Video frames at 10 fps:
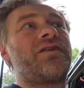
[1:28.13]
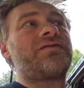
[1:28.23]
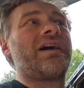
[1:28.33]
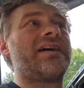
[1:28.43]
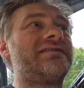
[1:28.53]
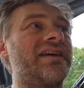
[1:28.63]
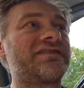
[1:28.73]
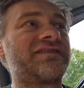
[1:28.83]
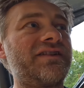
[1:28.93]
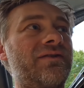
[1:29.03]
they're not
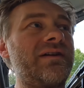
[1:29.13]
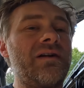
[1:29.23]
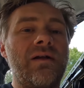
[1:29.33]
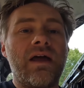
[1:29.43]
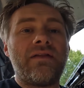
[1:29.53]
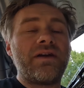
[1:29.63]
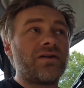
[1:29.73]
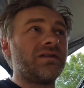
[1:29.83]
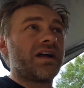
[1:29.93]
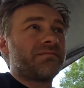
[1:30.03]
necessary and they're
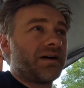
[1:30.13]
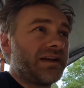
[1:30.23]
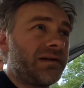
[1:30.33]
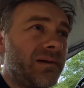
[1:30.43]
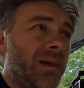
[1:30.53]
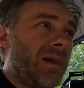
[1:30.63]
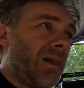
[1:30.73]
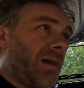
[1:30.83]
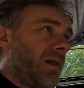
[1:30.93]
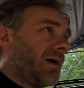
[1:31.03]
a lot of money.
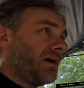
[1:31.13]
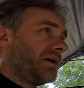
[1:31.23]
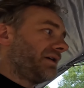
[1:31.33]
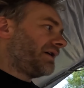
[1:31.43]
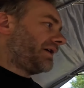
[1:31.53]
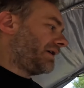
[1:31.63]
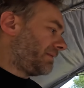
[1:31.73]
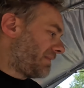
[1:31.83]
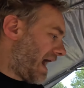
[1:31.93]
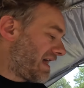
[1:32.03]

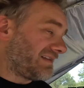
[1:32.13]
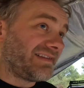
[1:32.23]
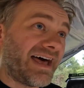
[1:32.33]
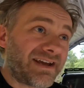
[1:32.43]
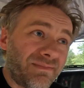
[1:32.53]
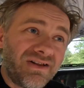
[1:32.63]
I like my